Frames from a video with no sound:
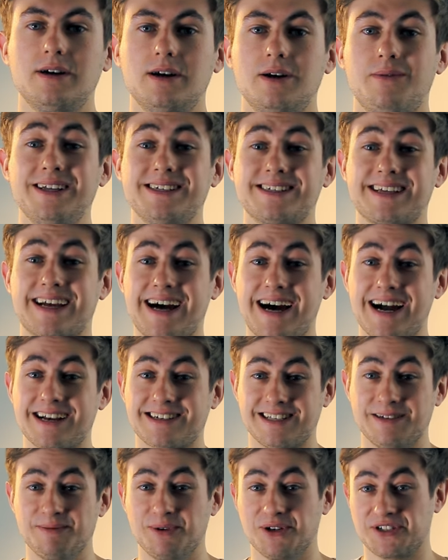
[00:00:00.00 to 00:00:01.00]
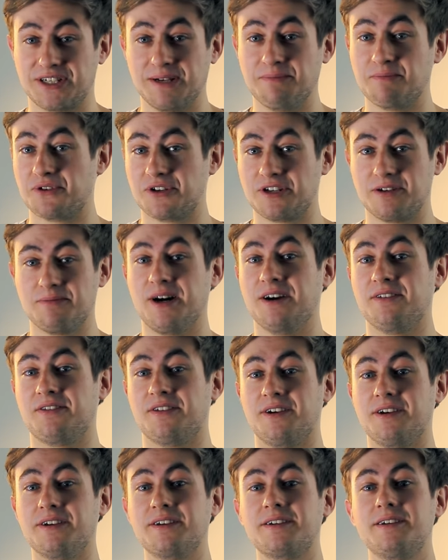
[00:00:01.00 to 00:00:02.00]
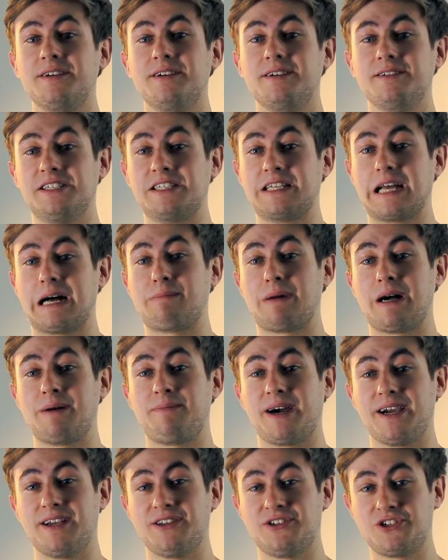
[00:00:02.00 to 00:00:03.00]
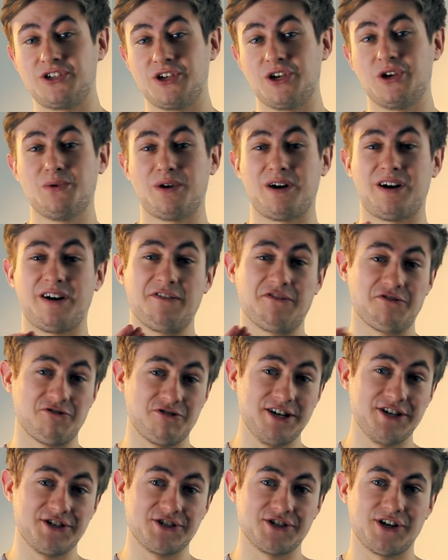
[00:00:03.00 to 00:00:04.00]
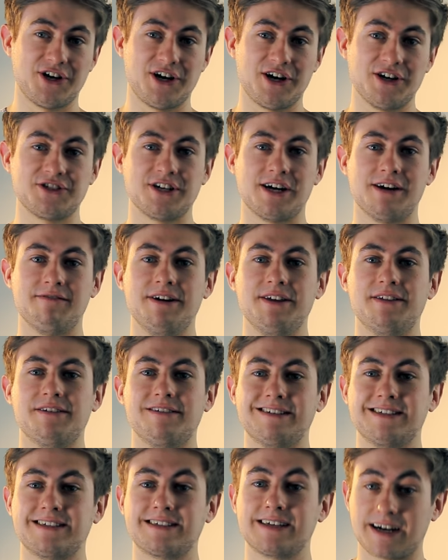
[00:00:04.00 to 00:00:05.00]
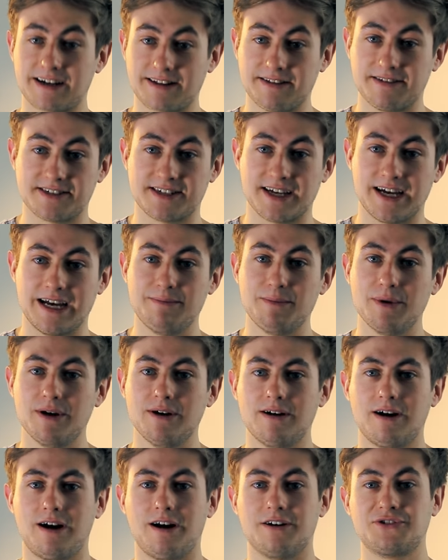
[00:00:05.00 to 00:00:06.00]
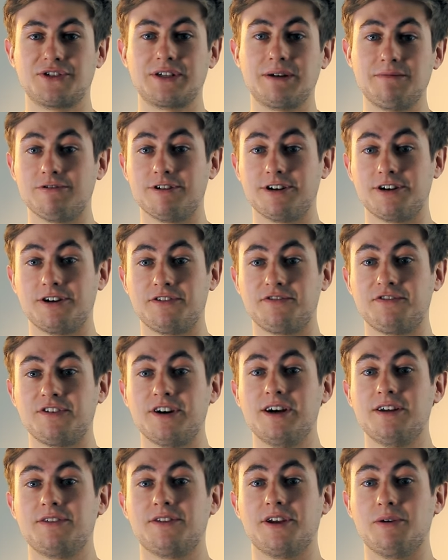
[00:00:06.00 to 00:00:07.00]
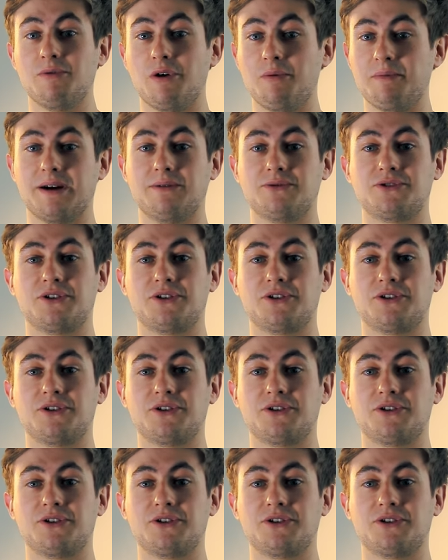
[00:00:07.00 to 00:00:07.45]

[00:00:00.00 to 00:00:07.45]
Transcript: Well, it's actually more simple than you might think. You start by buying two or three swords that are either exactly the same or similar enough that you won't be able